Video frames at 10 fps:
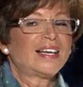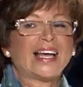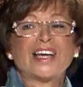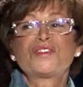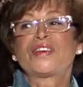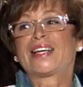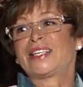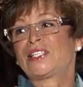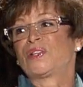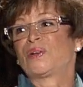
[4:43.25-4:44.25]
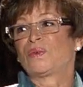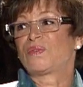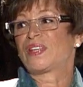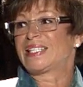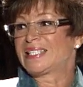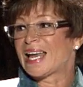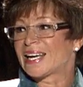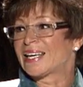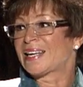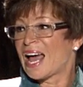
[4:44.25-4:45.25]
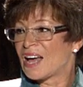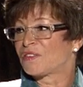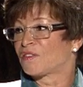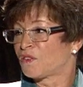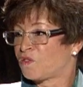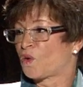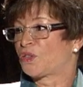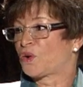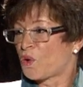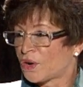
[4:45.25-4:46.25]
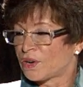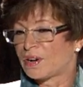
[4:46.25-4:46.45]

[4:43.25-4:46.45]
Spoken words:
entering into the second half of the fourth quarter.